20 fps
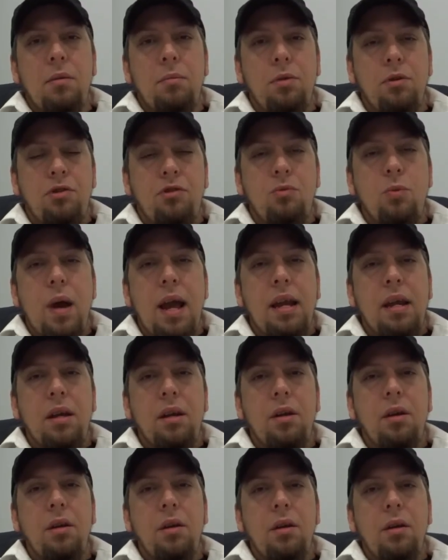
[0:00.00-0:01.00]

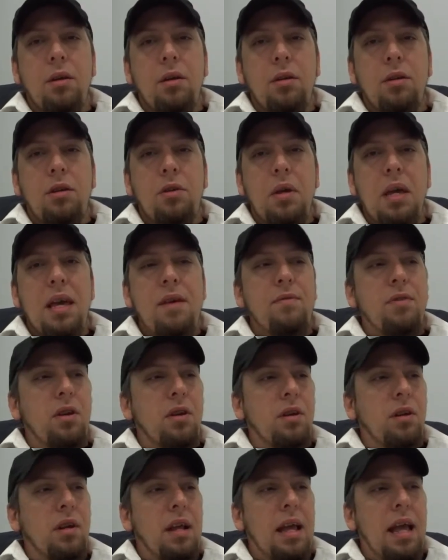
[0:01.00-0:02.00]
persuaded to
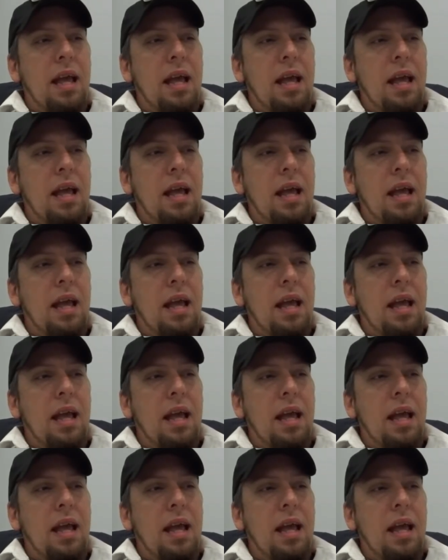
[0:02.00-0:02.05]
even